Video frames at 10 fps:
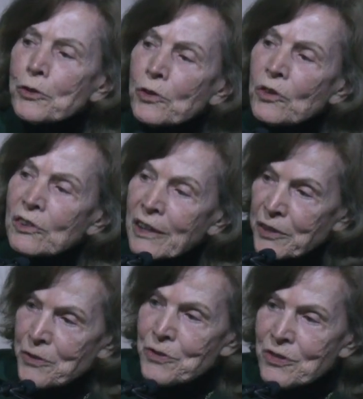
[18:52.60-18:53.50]
you learn
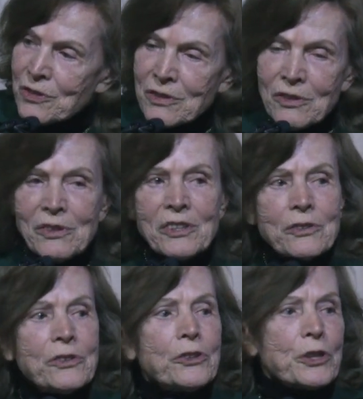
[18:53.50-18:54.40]
your
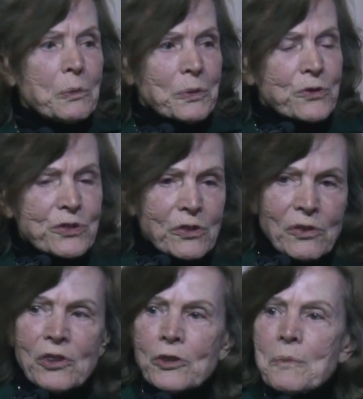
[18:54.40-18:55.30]
letters, you learn your
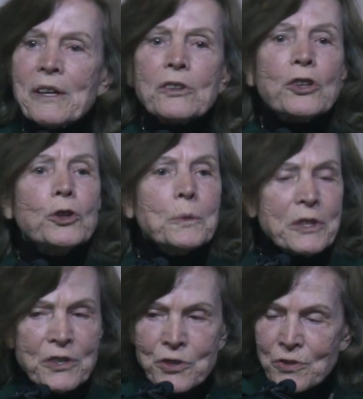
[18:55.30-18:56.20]
numbers, you learn
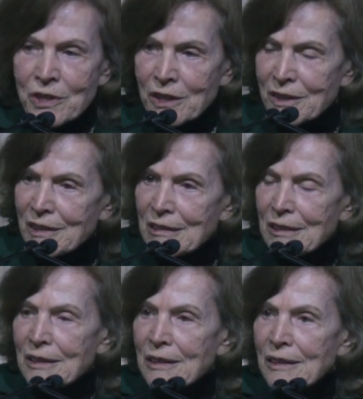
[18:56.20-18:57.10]
about human
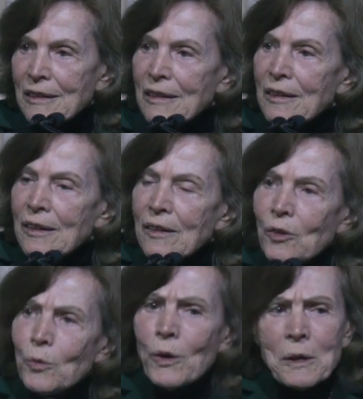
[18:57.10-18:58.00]
history?
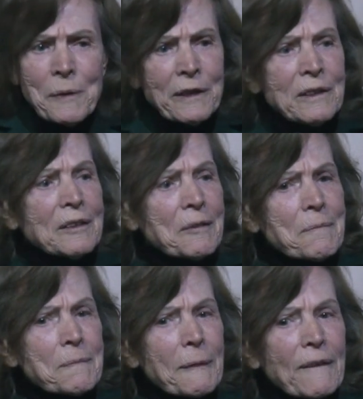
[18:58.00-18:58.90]
What
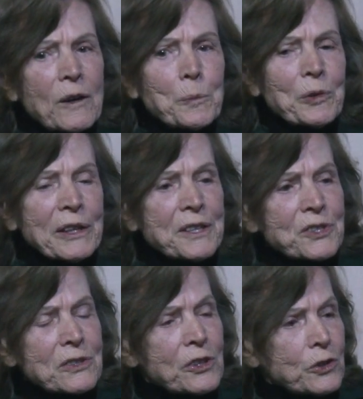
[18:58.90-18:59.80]
about
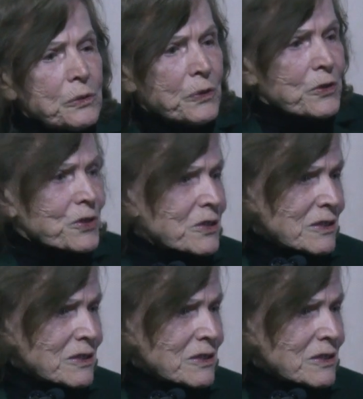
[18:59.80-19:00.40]
our place in the